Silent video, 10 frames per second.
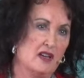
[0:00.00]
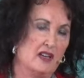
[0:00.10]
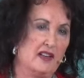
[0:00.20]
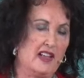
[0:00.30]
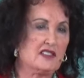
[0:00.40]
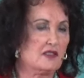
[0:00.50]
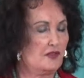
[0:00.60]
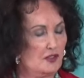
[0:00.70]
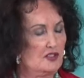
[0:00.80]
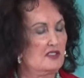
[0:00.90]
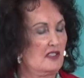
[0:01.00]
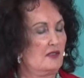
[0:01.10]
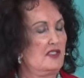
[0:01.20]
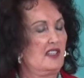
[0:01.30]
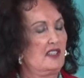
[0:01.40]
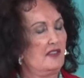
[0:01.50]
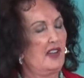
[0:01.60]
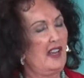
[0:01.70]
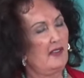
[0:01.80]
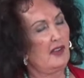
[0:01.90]
And that's the first I was thinking, if
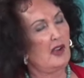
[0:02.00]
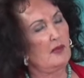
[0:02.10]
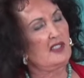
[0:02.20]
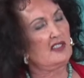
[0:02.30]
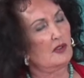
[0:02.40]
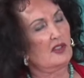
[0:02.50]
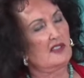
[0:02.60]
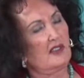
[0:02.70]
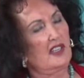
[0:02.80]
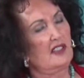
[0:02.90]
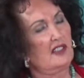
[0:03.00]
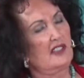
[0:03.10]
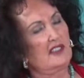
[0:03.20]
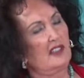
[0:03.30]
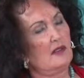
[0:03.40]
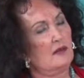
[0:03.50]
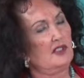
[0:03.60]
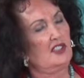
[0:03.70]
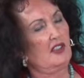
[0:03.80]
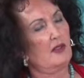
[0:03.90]
I have, how many stories have I could I tell them,
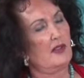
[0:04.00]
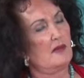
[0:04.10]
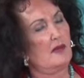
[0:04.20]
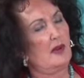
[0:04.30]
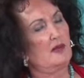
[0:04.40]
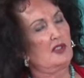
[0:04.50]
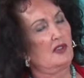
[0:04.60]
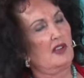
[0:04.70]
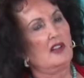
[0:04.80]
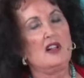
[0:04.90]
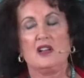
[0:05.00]
share with them about betrayal?